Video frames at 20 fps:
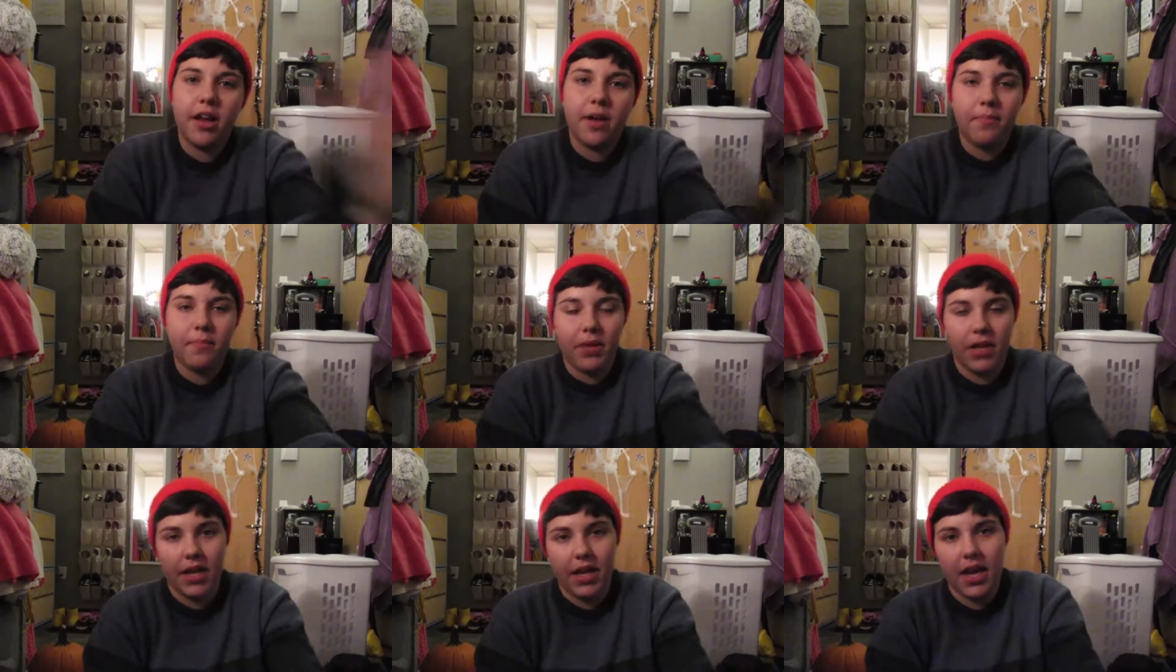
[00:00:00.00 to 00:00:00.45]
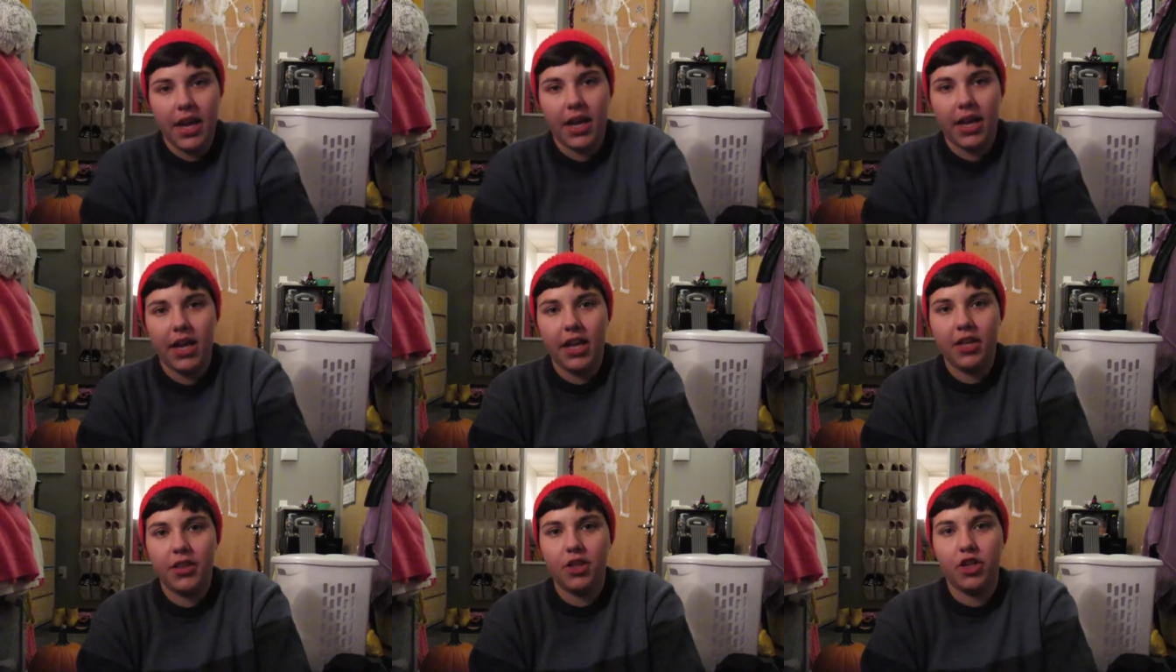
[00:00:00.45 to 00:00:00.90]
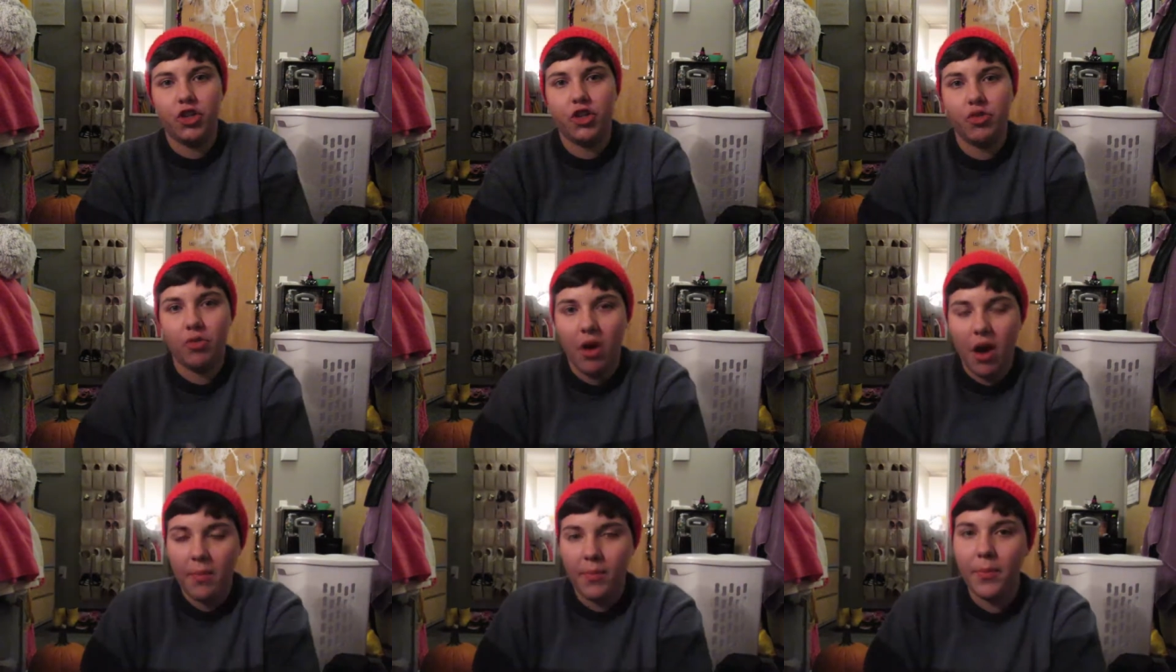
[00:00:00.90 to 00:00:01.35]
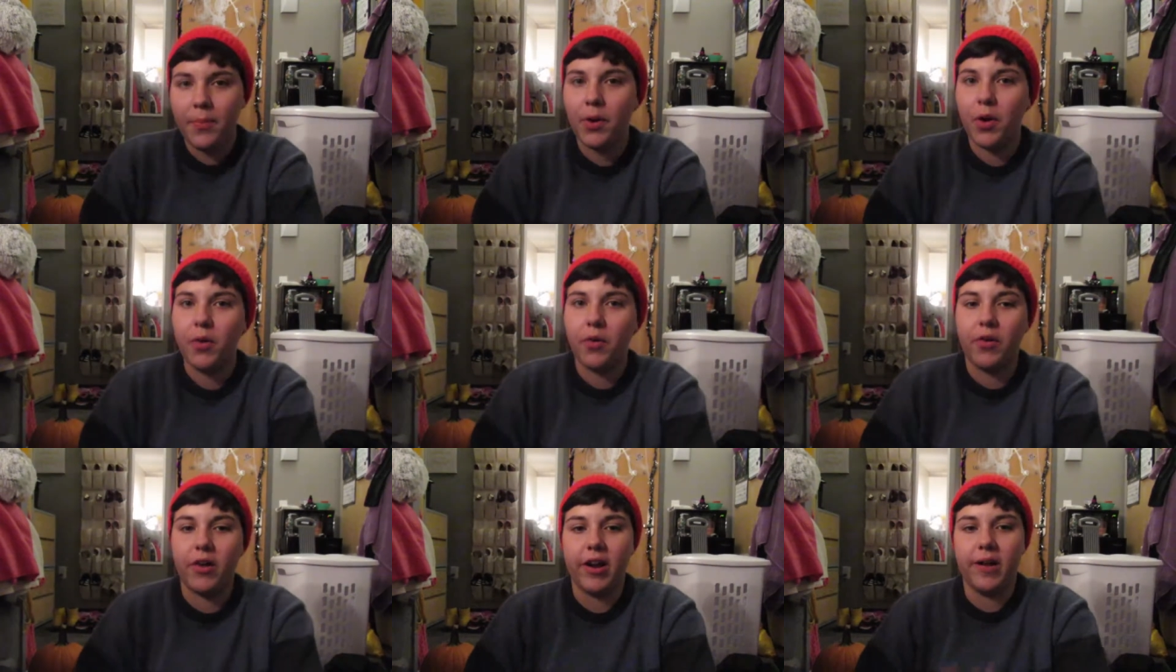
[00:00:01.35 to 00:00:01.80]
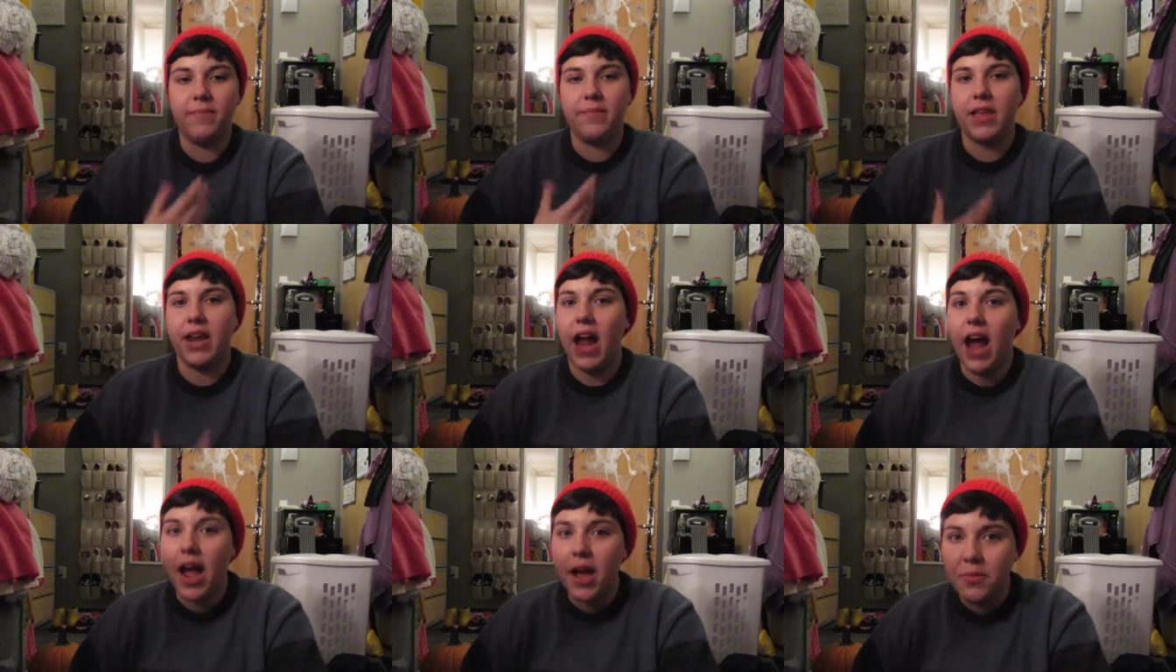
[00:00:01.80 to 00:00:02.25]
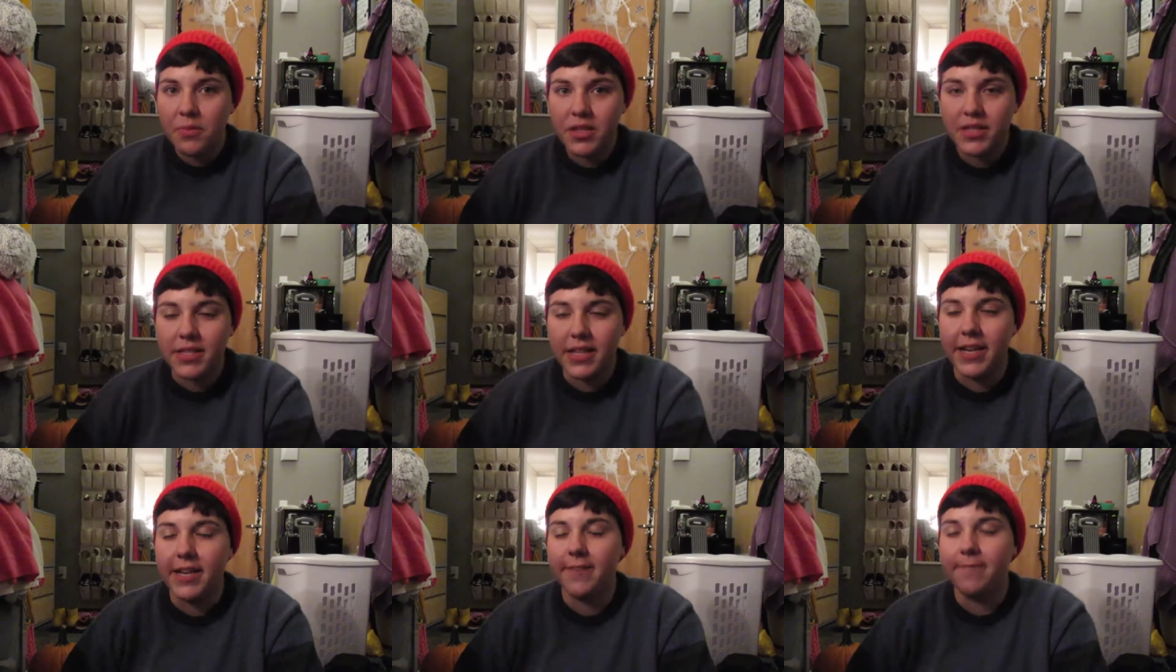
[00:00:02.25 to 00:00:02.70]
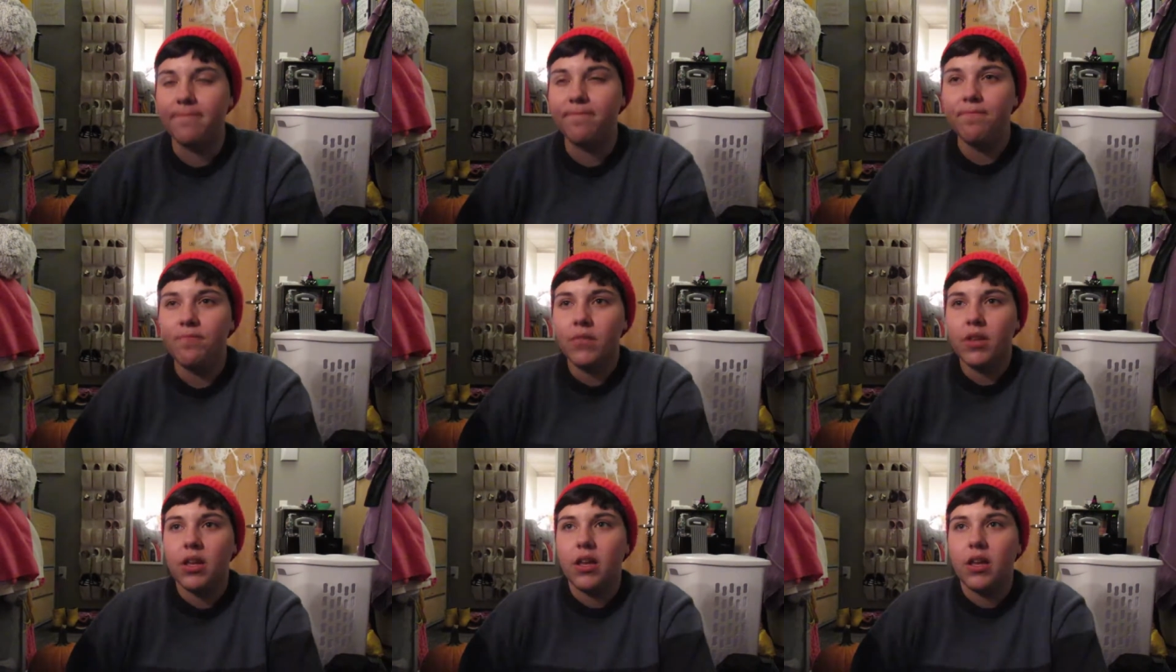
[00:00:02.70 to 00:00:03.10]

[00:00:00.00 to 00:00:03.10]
up being in the drama program that I was in.